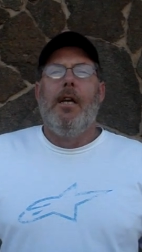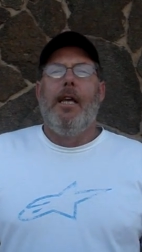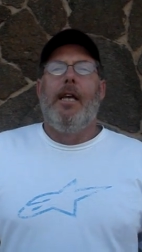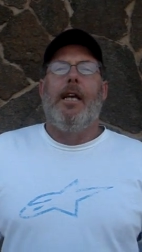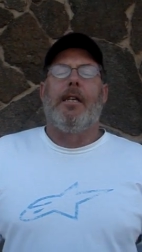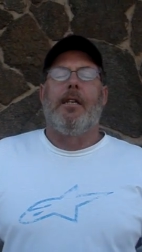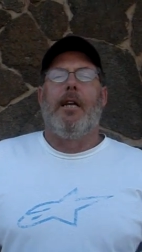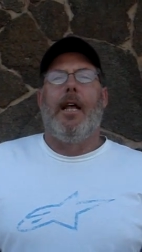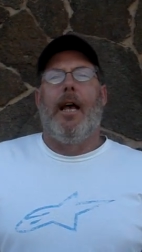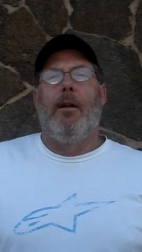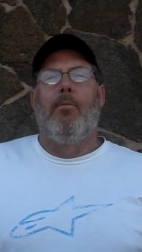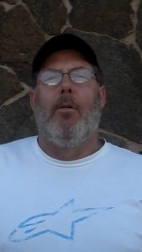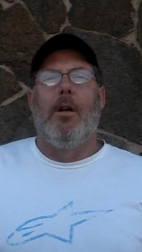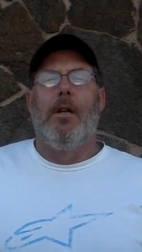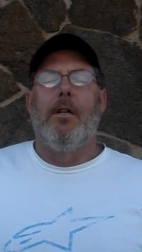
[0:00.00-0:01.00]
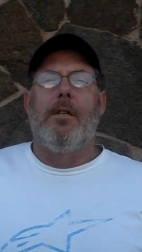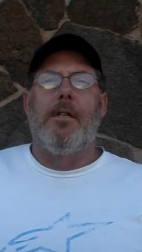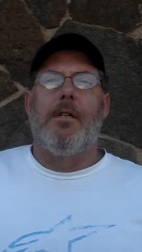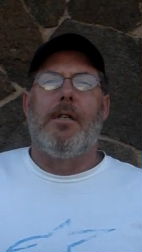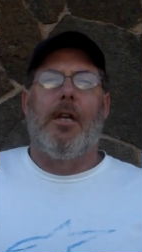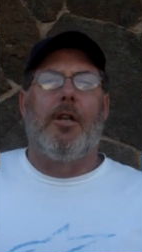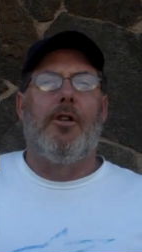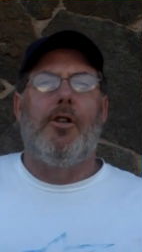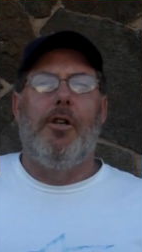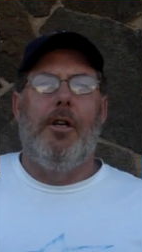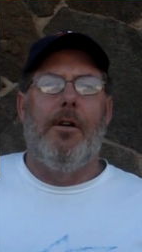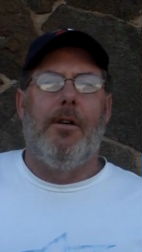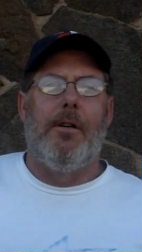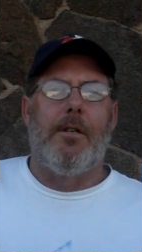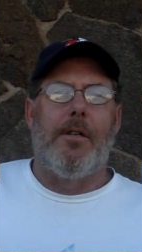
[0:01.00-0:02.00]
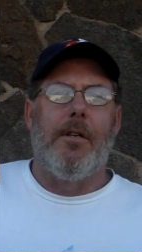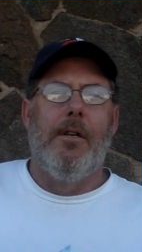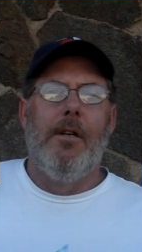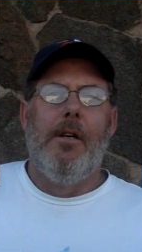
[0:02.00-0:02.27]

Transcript: He hasn't had one in 6 years.